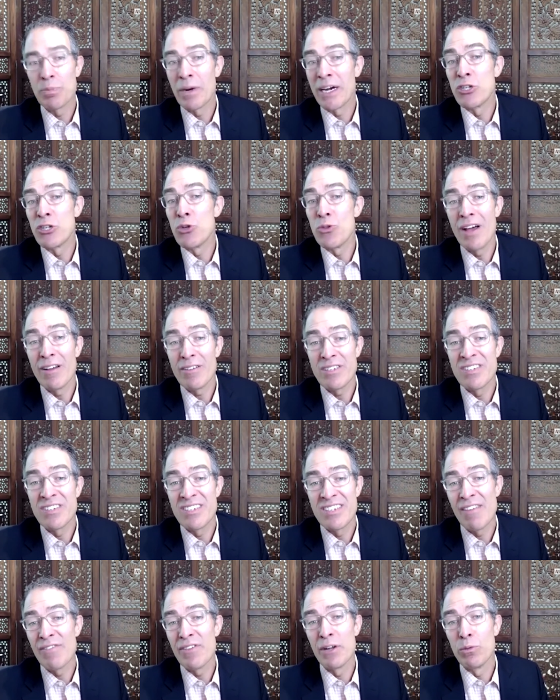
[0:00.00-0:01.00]
By
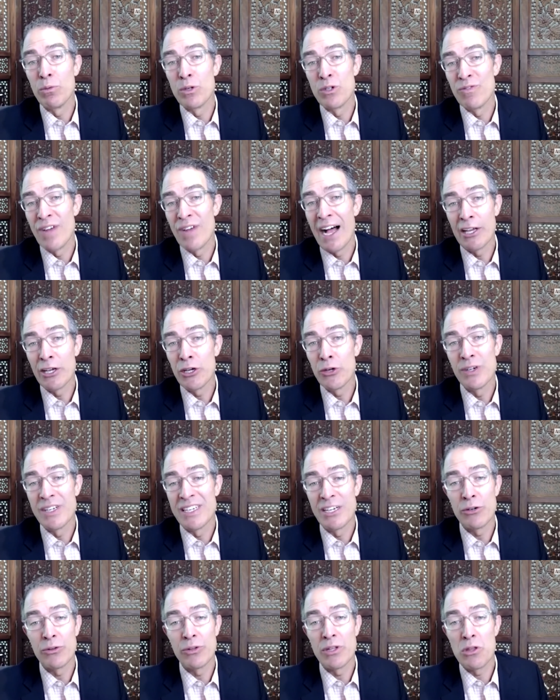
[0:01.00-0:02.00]
2007, it was valued at
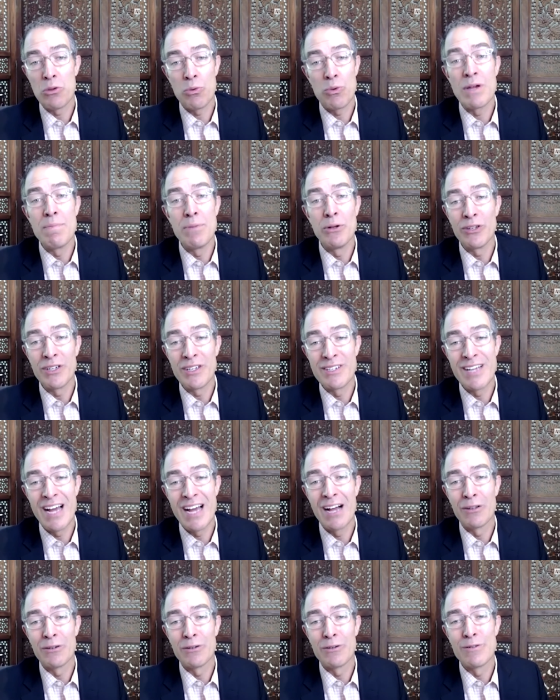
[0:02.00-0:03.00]
nearly three billion
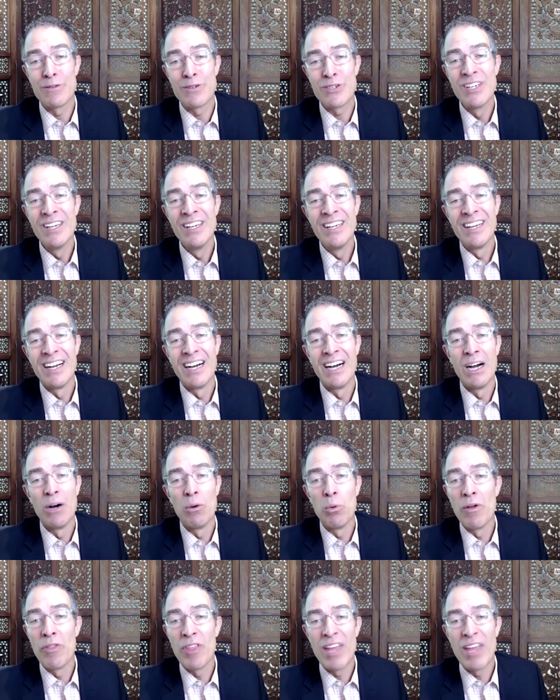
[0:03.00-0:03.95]
dollars. Uh, with